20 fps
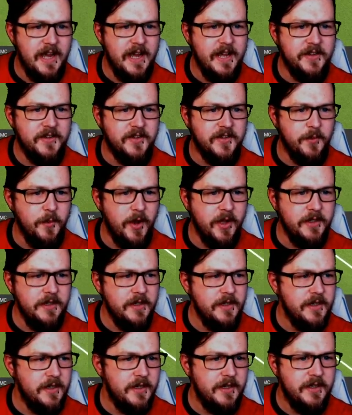Simon,
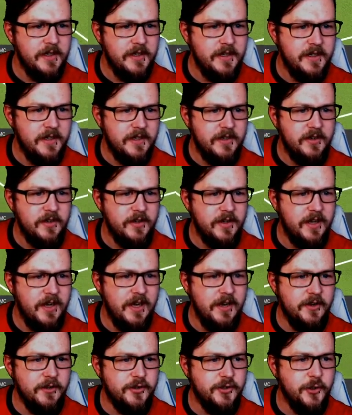
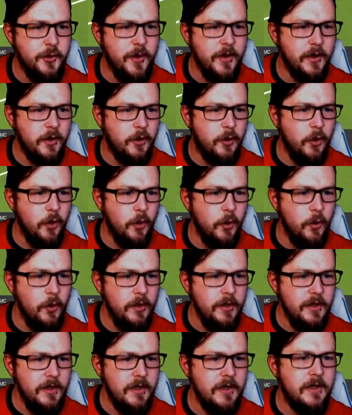clear through on goal.
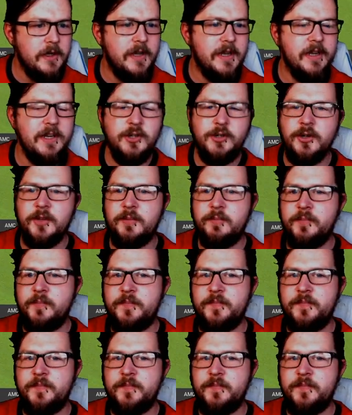And he just